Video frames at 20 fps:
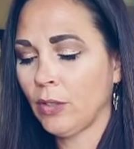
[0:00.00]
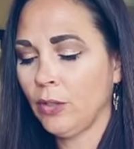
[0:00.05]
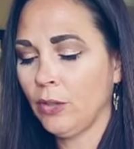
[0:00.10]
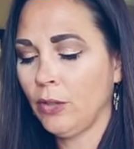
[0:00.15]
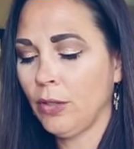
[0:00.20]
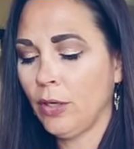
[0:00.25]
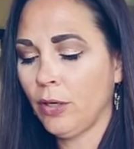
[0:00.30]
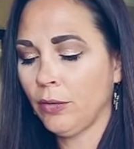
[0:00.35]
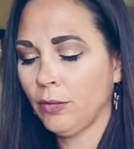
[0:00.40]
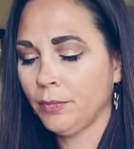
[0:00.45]

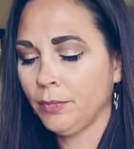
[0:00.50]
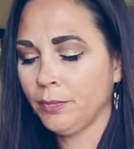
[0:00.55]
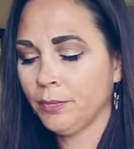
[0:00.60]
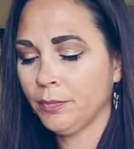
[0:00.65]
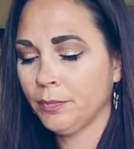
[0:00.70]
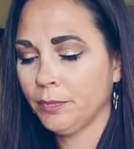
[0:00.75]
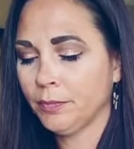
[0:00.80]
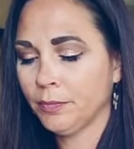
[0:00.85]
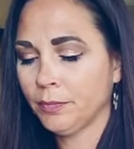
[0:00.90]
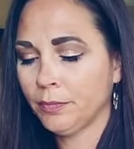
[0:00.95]
You know?
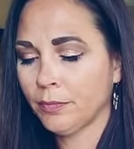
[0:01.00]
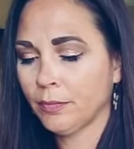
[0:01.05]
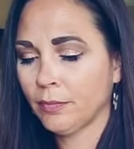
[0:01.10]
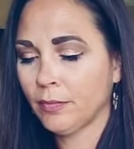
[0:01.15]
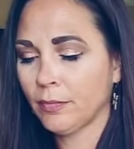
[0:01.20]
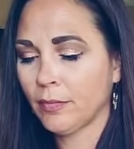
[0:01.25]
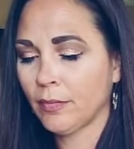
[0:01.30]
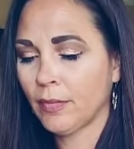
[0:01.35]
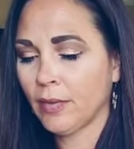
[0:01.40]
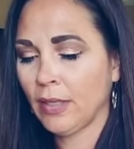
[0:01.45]

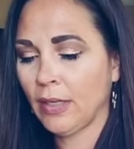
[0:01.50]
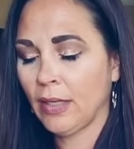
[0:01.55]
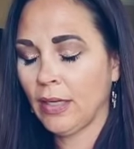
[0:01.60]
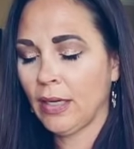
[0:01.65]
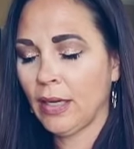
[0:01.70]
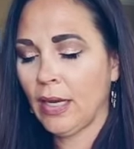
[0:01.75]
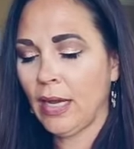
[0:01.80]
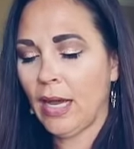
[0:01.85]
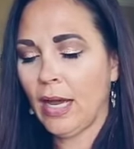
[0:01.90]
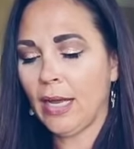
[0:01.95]

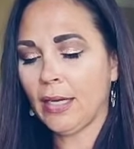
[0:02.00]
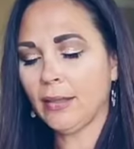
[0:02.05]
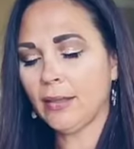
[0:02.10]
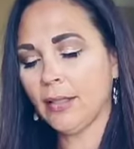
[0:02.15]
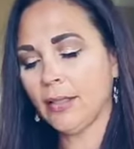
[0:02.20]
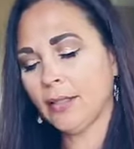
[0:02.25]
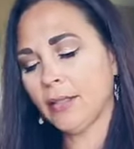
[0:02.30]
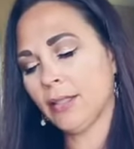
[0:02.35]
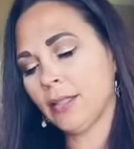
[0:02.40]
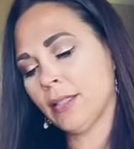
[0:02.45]
I
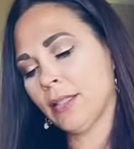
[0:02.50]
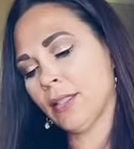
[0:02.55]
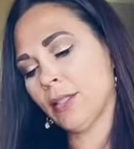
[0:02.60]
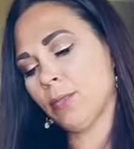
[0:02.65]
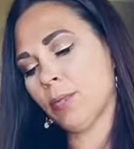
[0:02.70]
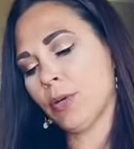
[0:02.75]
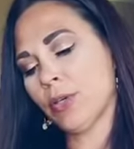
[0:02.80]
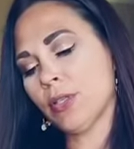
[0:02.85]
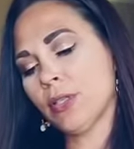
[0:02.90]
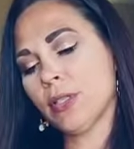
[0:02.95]
think that
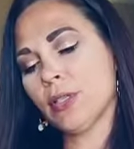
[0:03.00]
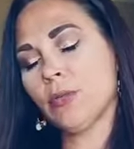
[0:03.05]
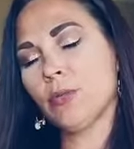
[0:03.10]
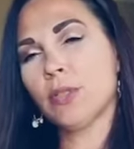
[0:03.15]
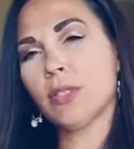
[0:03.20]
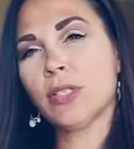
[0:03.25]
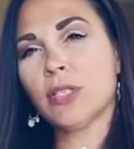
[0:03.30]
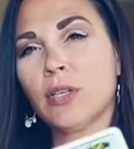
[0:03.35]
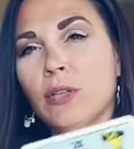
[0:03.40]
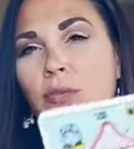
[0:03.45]
this person
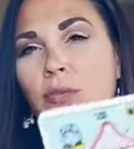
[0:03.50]
was